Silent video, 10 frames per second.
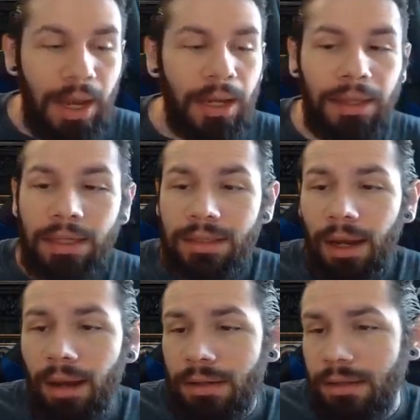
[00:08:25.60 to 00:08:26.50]
This
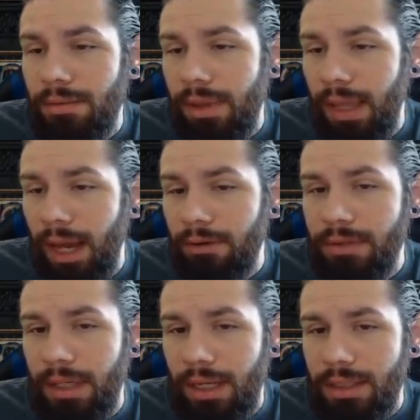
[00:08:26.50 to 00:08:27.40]
also
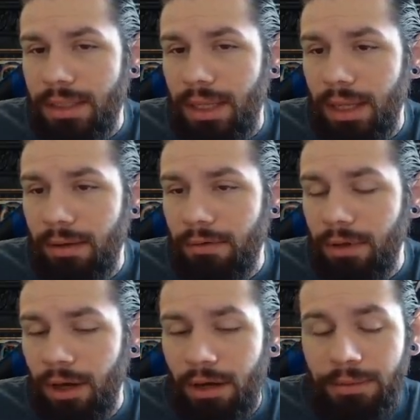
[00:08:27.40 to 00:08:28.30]
allows us to
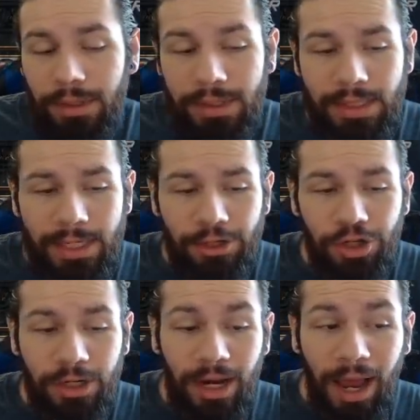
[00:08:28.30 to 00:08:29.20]
level our
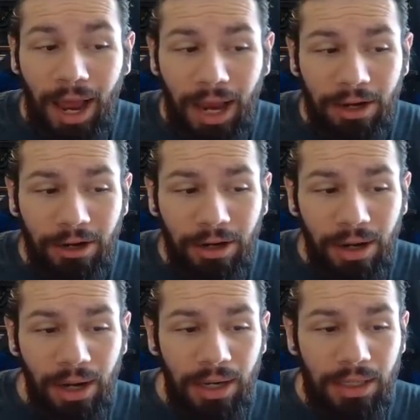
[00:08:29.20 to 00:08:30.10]
precision higher,
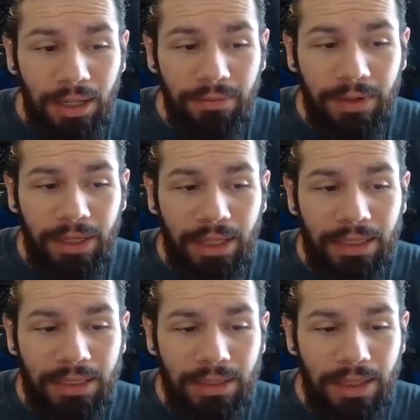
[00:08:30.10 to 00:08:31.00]
giving
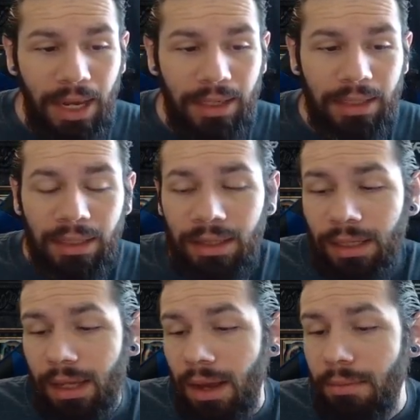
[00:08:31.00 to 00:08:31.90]
us
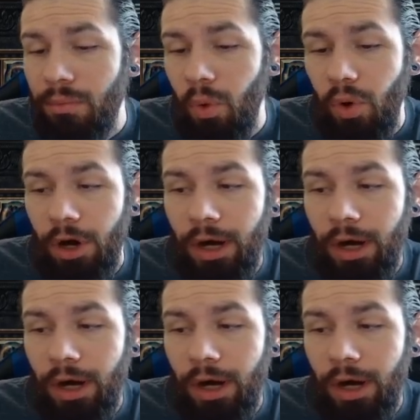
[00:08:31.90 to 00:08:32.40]
technically more